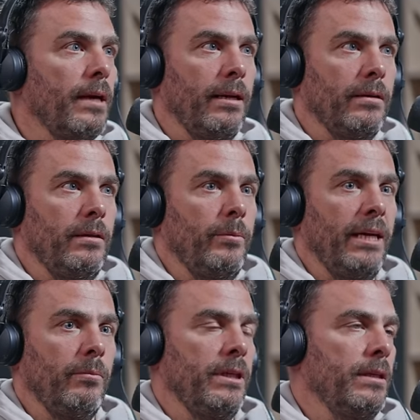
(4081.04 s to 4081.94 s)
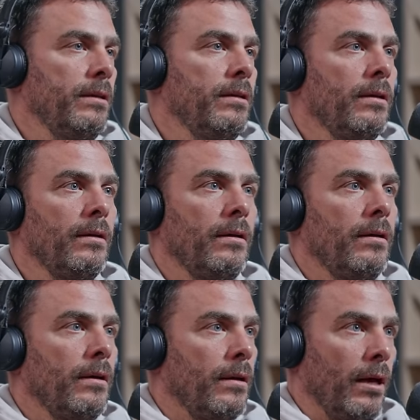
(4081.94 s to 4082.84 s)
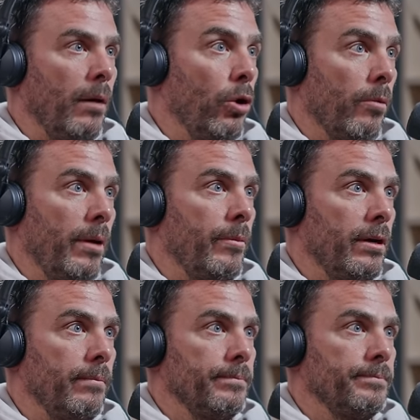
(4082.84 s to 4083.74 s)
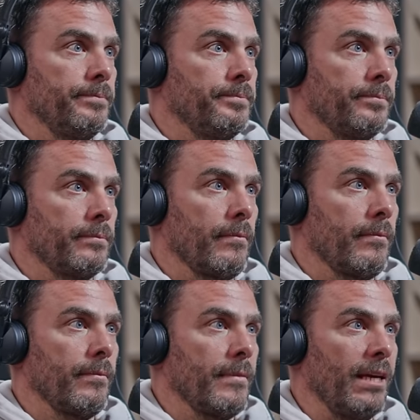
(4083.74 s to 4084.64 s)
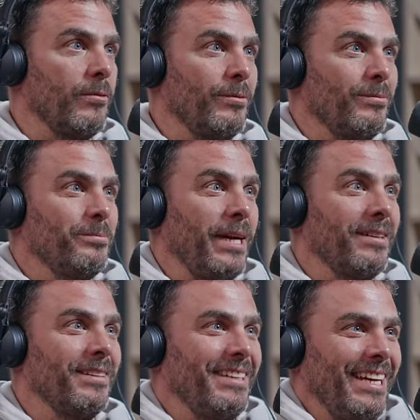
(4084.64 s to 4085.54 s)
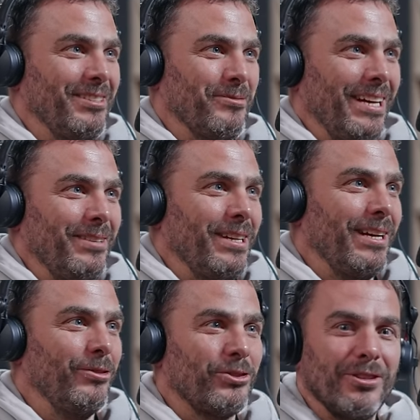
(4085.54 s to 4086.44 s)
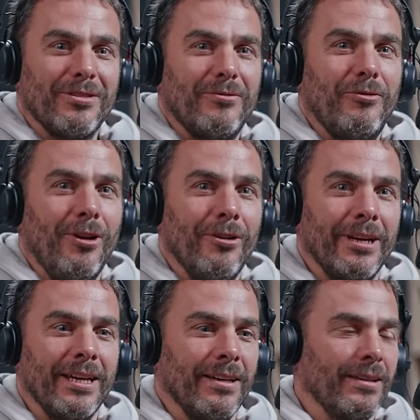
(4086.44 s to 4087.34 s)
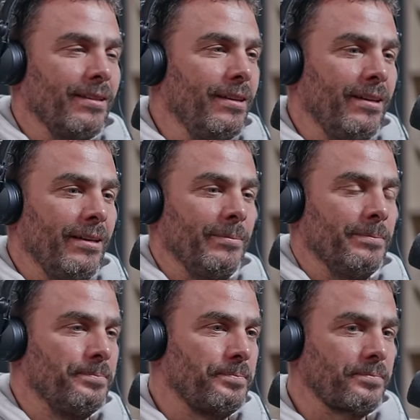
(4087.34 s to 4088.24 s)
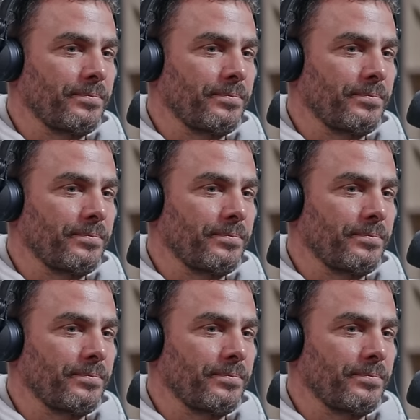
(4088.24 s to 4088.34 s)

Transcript: and that he made me a board member. That's back in the days, right? Yeah. And I was just following um,